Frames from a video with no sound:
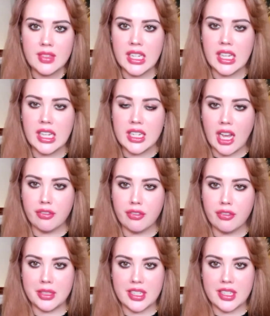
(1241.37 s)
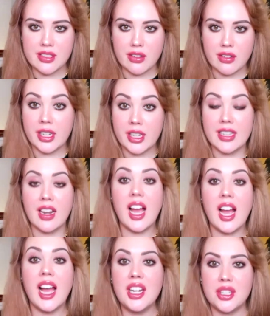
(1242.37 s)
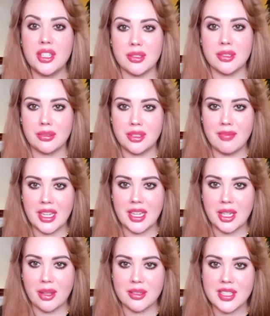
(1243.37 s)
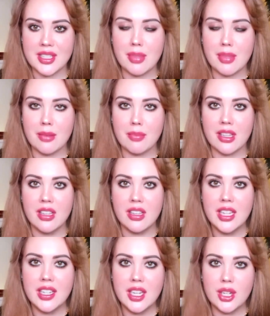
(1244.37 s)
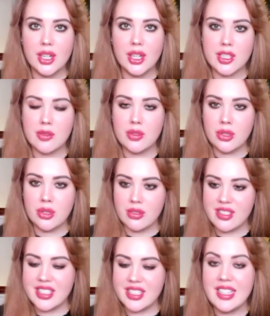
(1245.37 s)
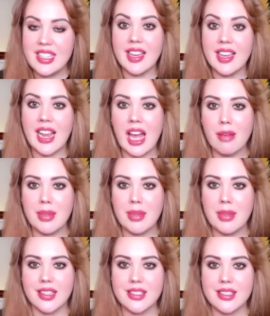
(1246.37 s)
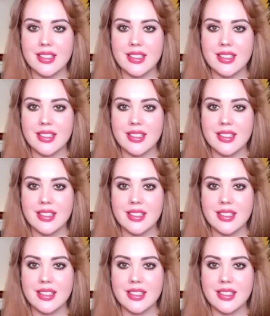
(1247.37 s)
And not from a place of what can I do to make others happy, but just to see that happiness,